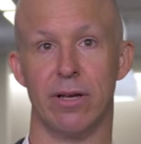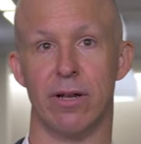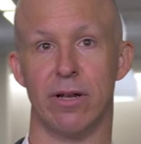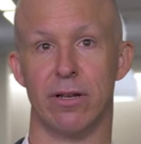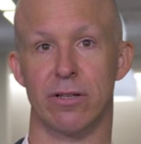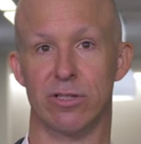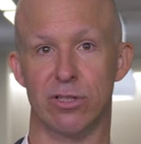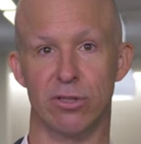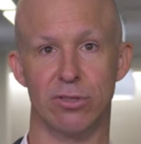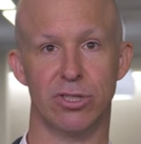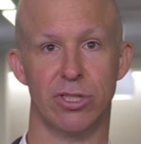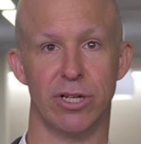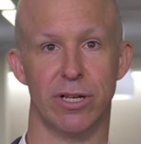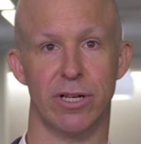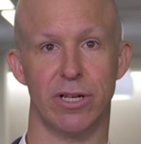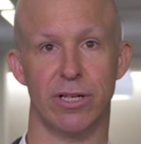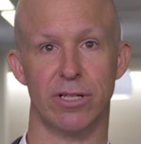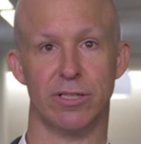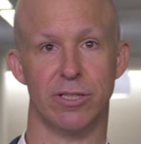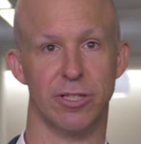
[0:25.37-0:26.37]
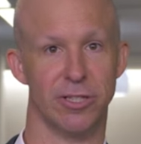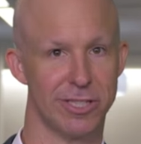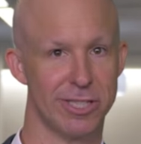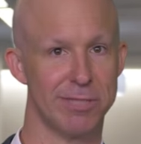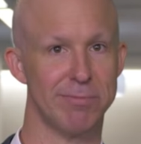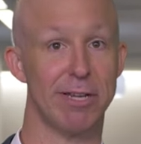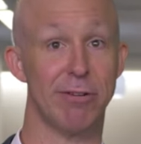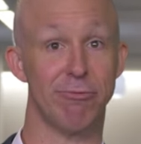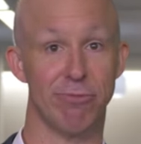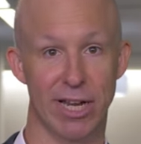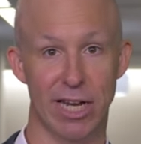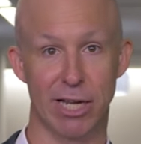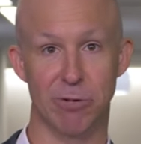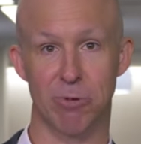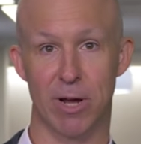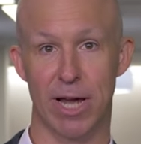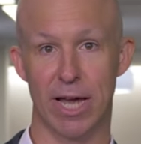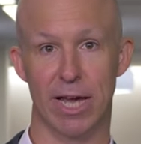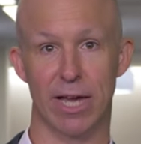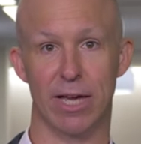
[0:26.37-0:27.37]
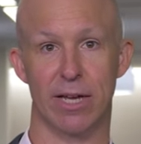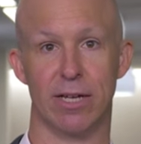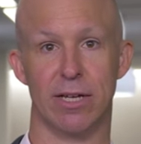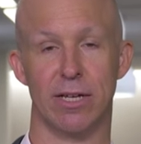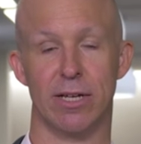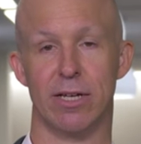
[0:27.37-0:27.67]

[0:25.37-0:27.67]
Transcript: School shootings used to be really rare.